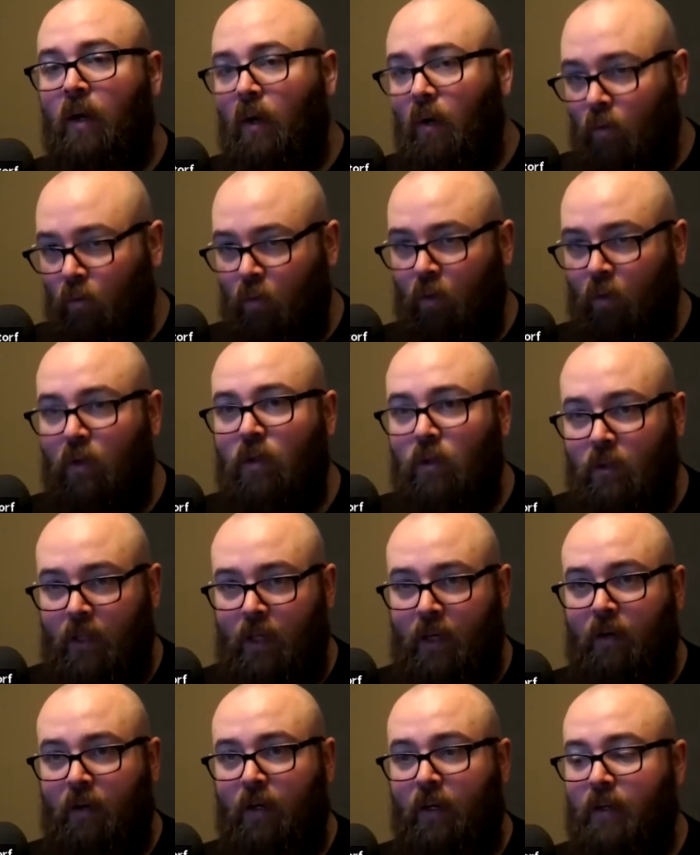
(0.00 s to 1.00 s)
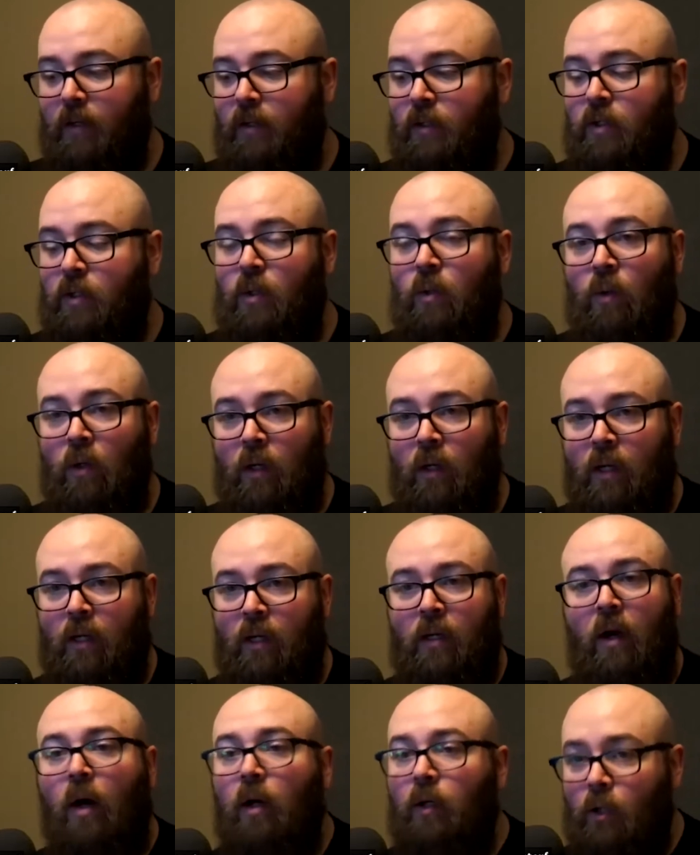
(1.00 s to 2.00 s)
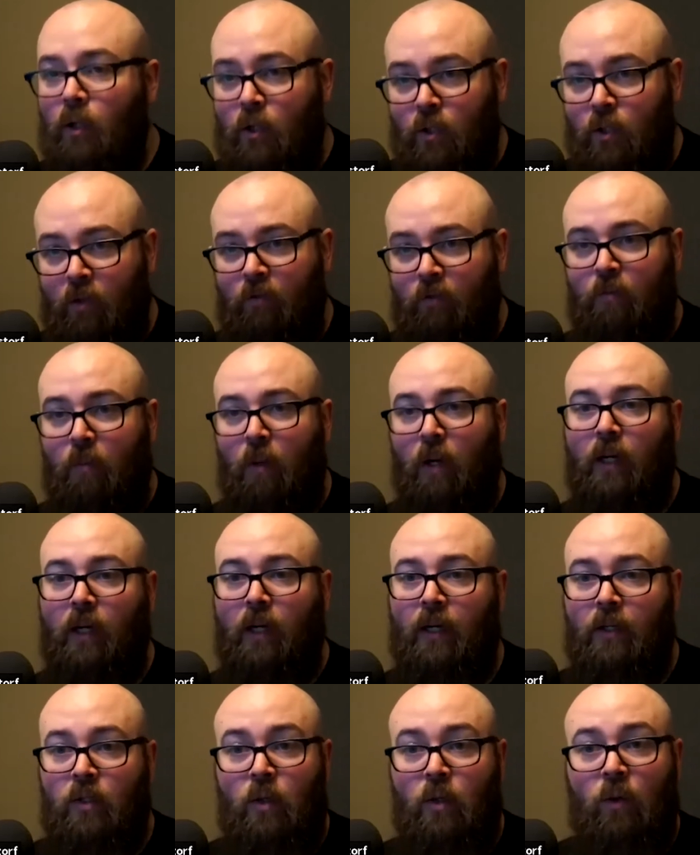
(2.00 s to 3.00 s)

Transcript: rural areas, who are in underserved markets,